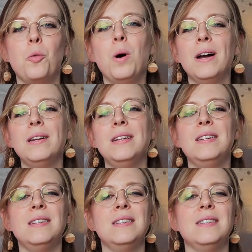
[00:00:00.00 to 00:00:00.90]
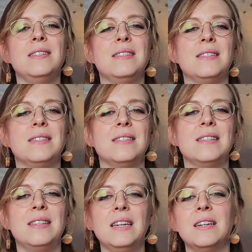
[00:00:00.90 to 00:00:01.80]
The wine is
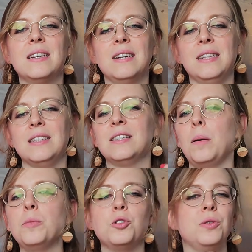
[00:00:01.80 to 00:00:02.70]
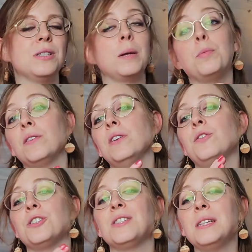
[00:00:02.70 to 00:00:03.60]
thick and sumptuous and perfect
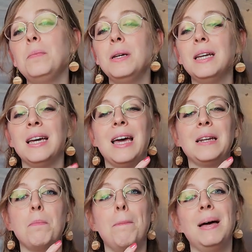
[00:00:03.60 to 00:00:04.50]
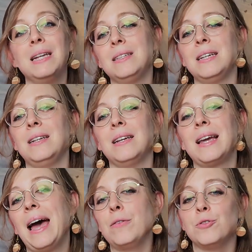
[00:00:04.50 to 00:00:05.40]
for sipping and
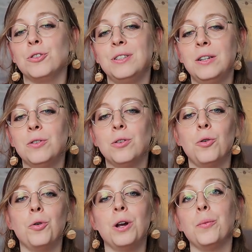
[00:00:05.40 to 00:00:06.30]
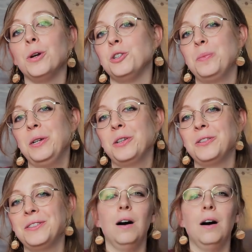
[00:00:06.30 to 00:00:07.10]
meditating after dinner or a rich meal.